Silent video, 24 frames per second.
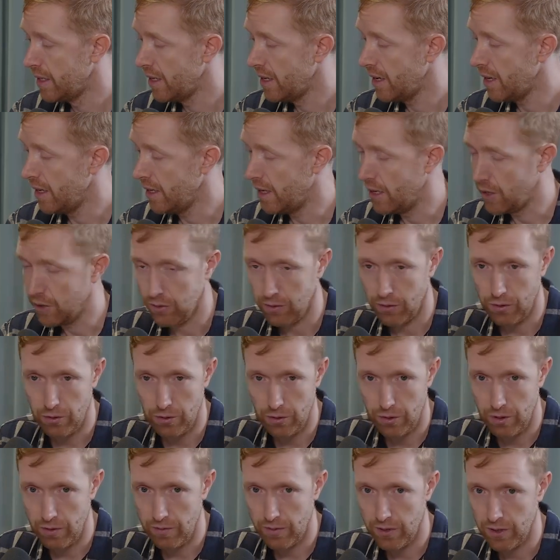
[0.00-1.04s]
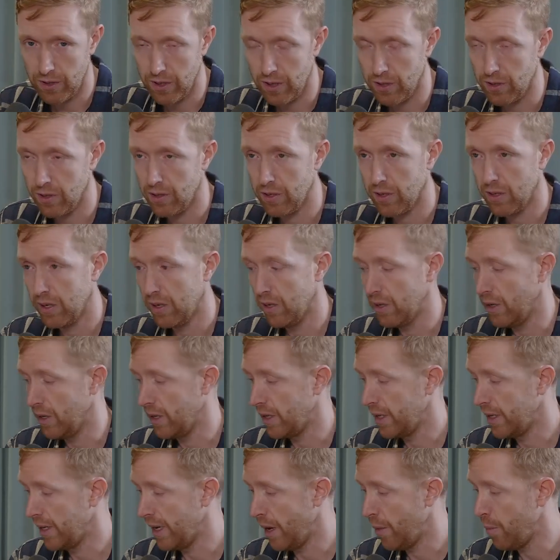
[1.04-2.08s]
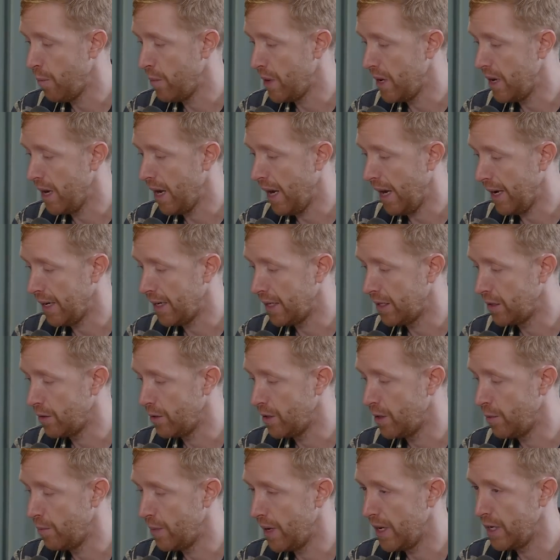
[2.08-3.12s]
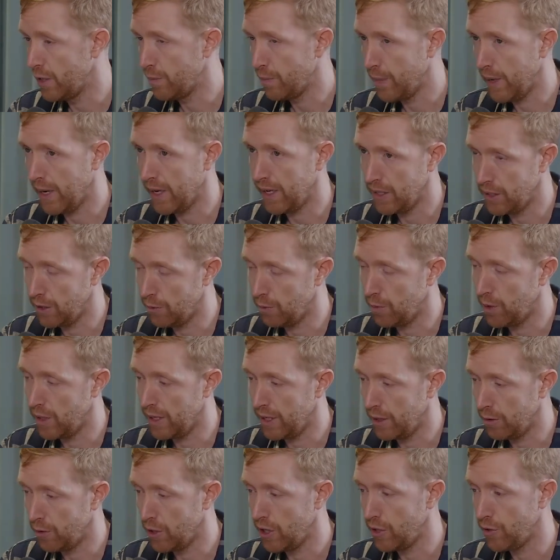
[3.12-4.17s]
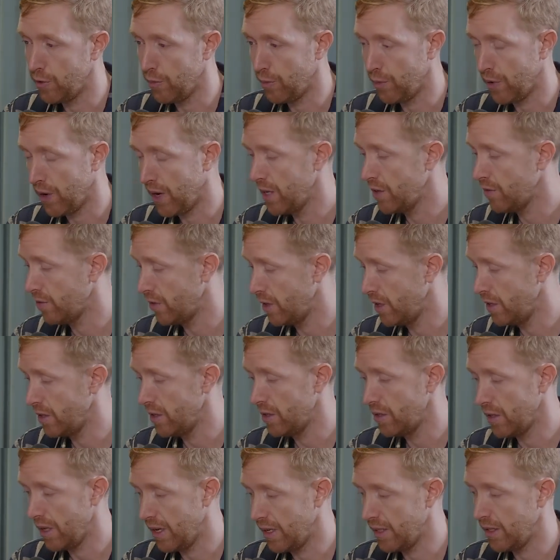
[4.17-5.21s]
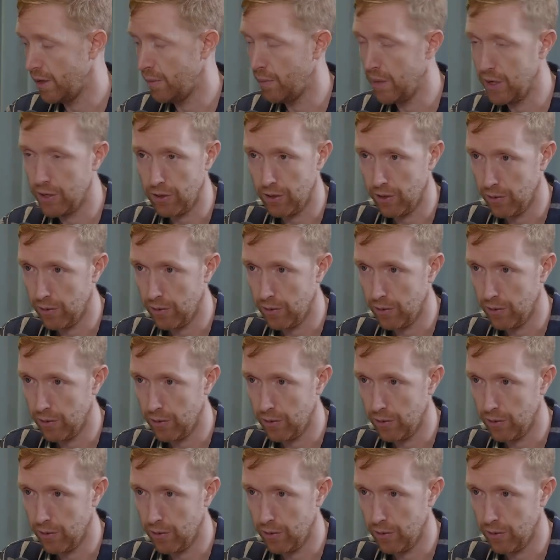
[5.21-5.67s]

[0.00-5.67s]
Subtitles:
Additional services can be added to the base package. It will increase your price, for instance, like the mission